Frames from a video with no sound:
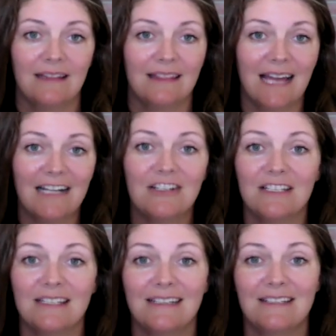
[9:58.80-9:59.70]
And that
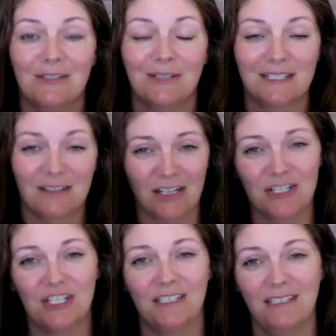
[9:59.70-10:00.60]
just leads to
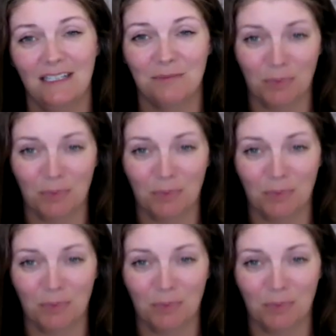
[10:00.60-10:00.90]
exhaustion and